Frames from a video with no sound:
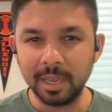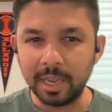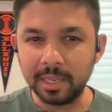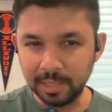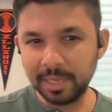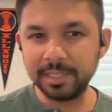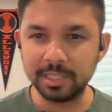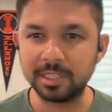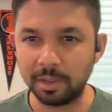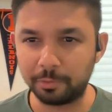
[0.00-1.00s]
it lends
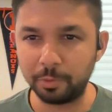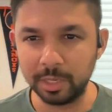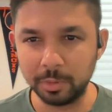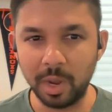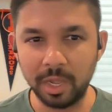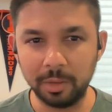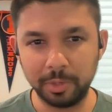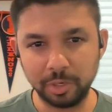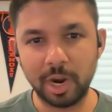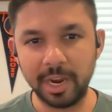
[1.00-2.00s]
itself really well
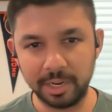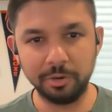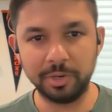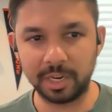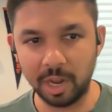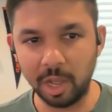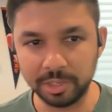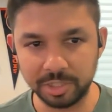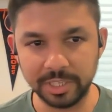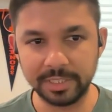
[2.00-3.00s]
when trying new
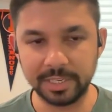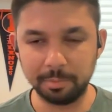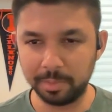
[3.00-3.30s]
technologies and